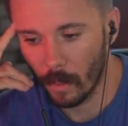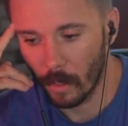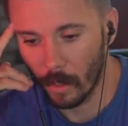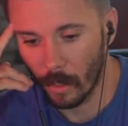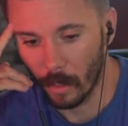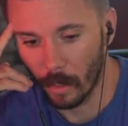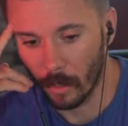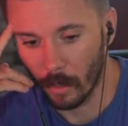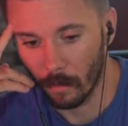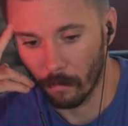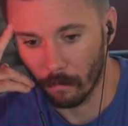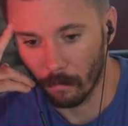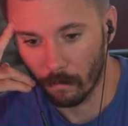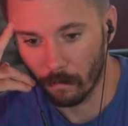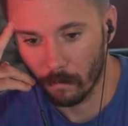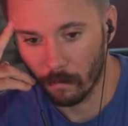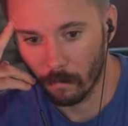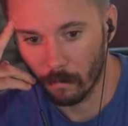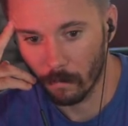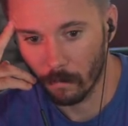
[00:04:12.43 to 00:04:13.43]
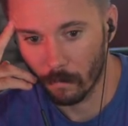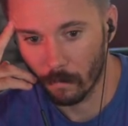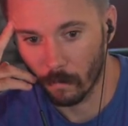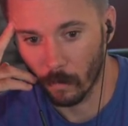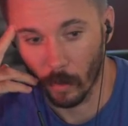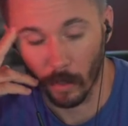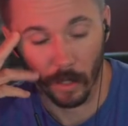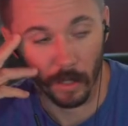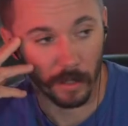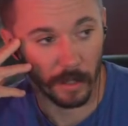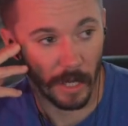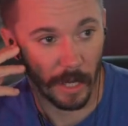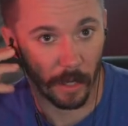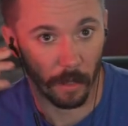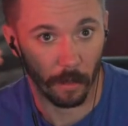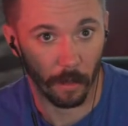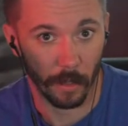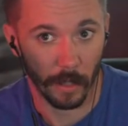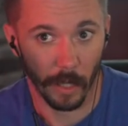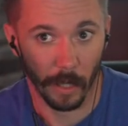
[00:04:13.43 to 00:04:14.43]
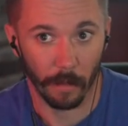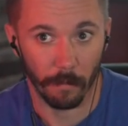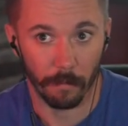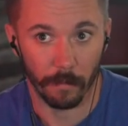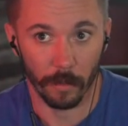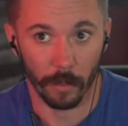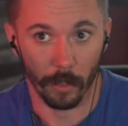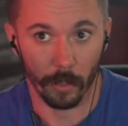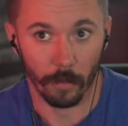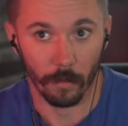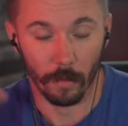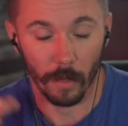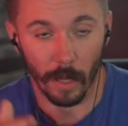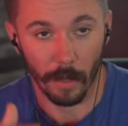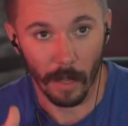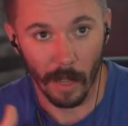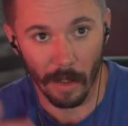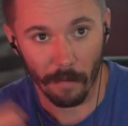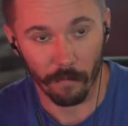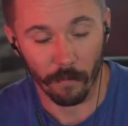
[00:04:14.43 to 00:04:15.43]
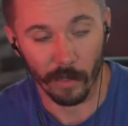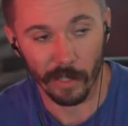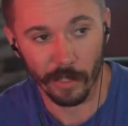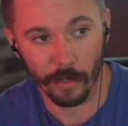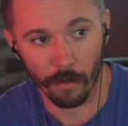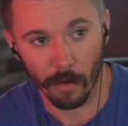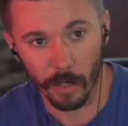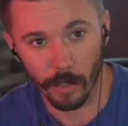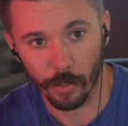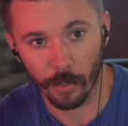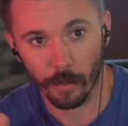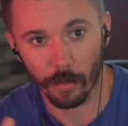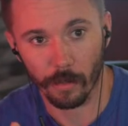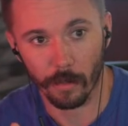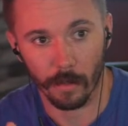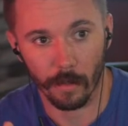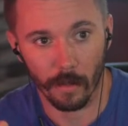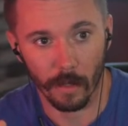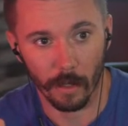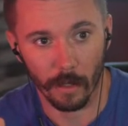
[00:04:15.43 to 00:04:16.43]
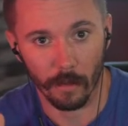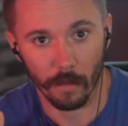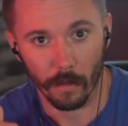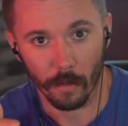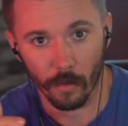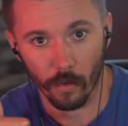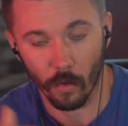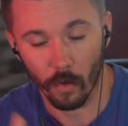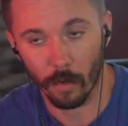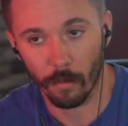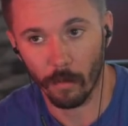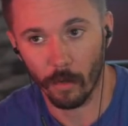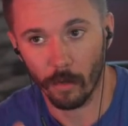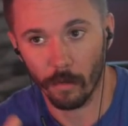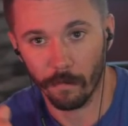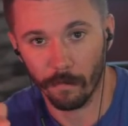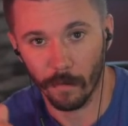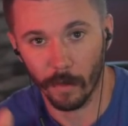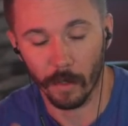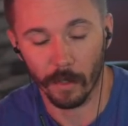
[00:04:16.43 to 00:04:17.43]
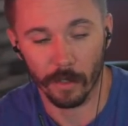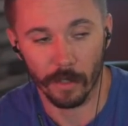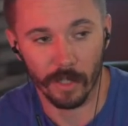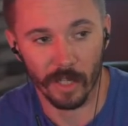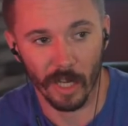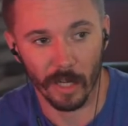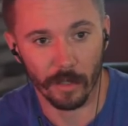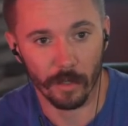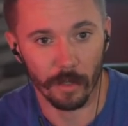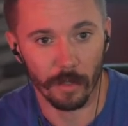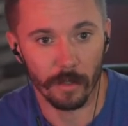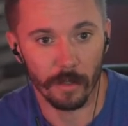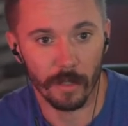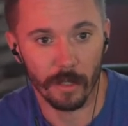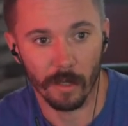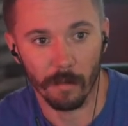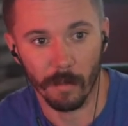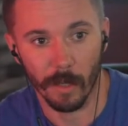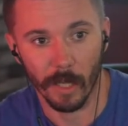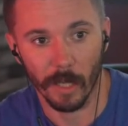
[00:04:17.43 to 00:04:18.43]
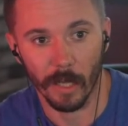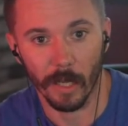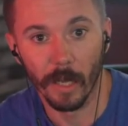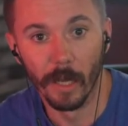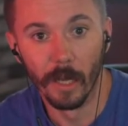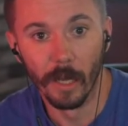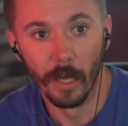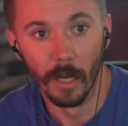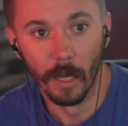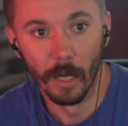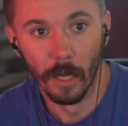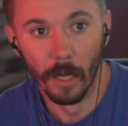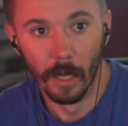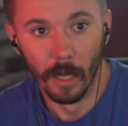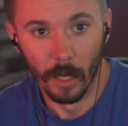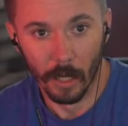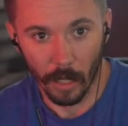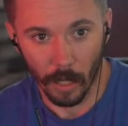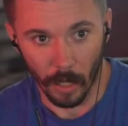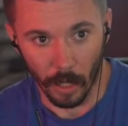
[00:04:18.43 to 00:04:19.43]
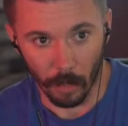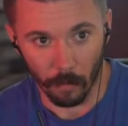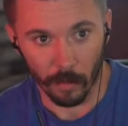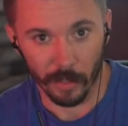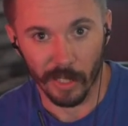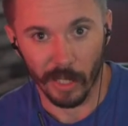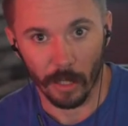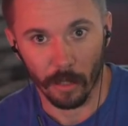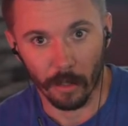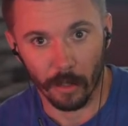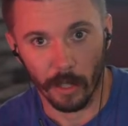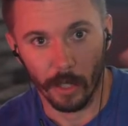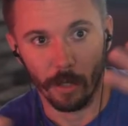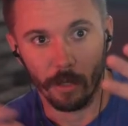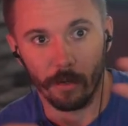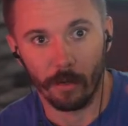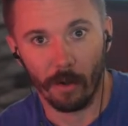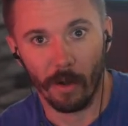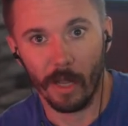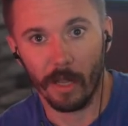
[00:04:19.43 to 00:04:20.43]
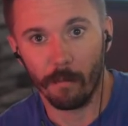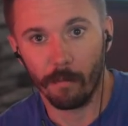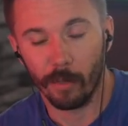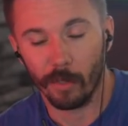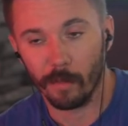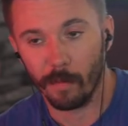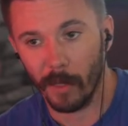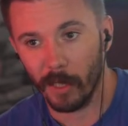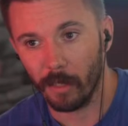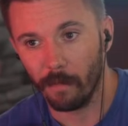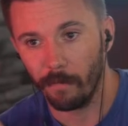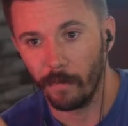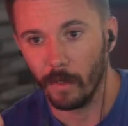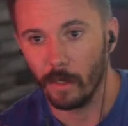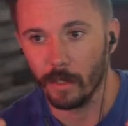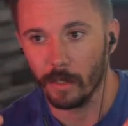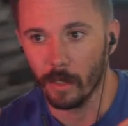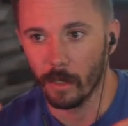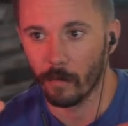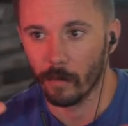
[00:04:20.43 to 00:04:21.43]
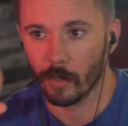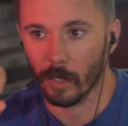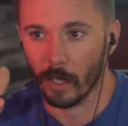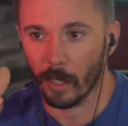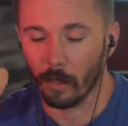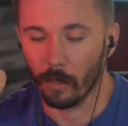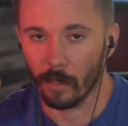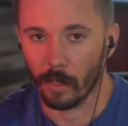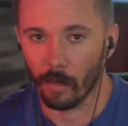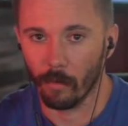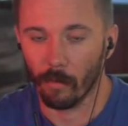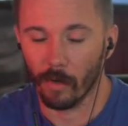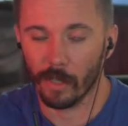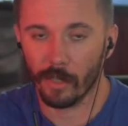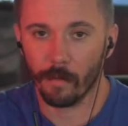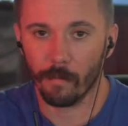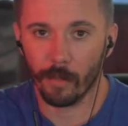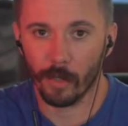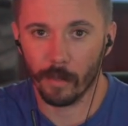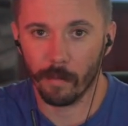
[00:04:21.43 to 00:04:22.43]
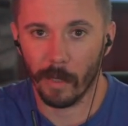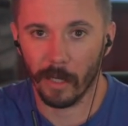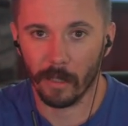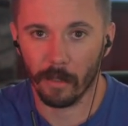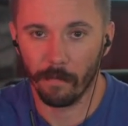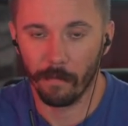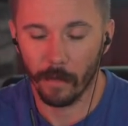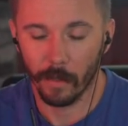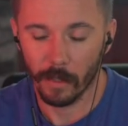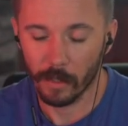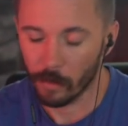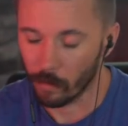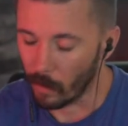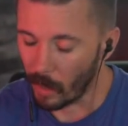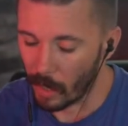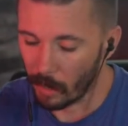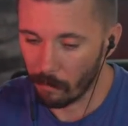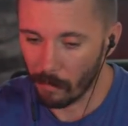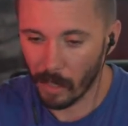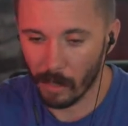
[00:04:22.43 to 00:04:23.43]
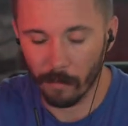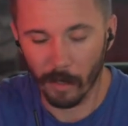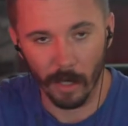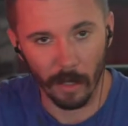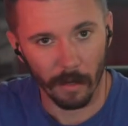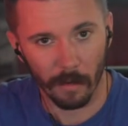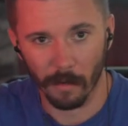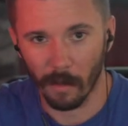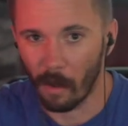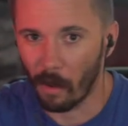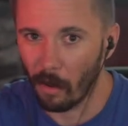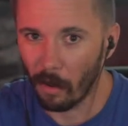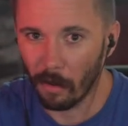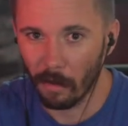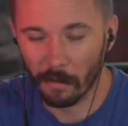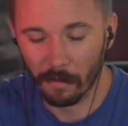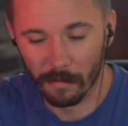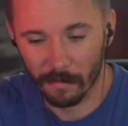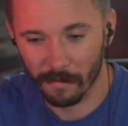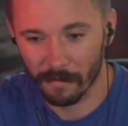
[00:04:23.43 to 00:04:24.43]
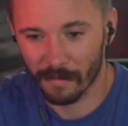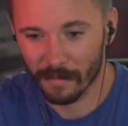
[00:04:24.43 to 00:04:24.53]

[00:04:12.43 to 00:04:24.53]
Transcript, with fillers: We're going to take a look at, you know, I've restructured the normal footage sections to be... we'll take a look at Ukraine perspective footage, and then we'll take a look at Russian perspective footage. We're not memeing it all.